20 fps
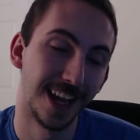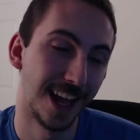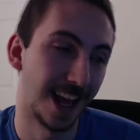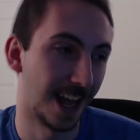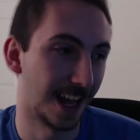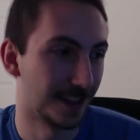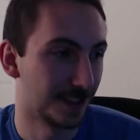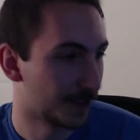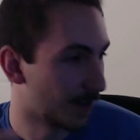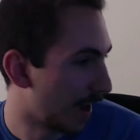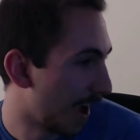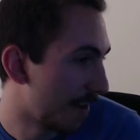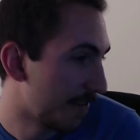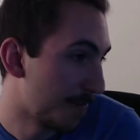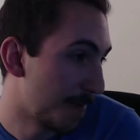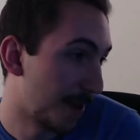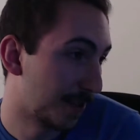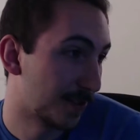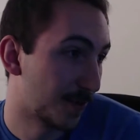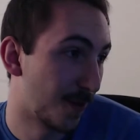And so I have
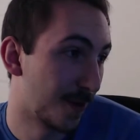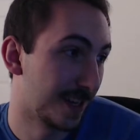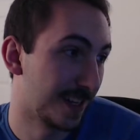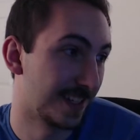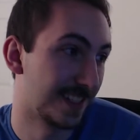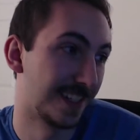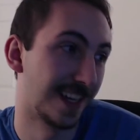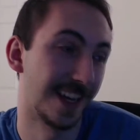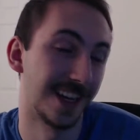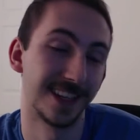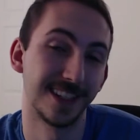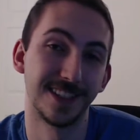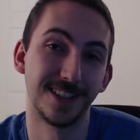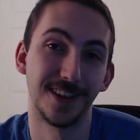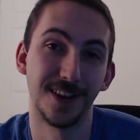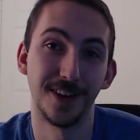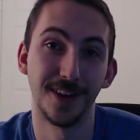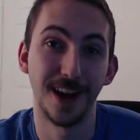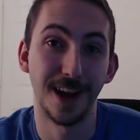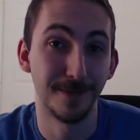about 26,
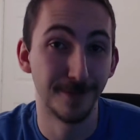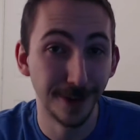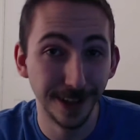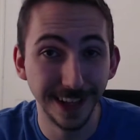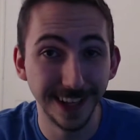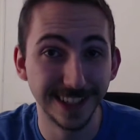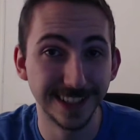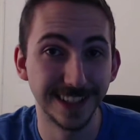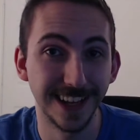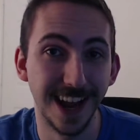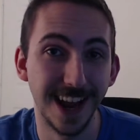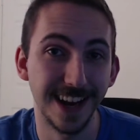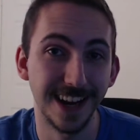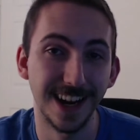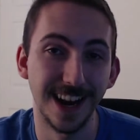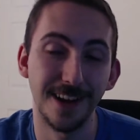so I'm really excited.